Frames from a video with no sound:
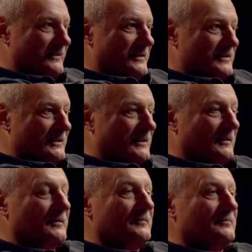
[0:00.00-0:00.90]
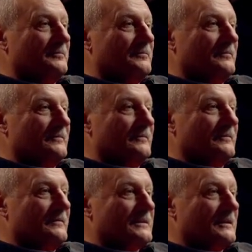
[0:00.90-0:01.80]
this little
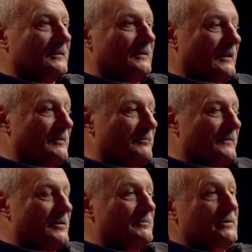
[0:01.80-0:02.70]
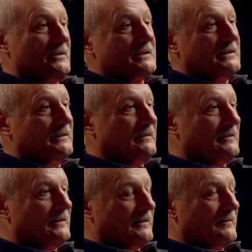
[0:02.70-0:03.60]
this little um, community,
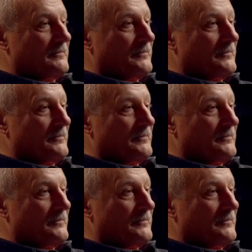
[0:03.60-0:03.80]
you know.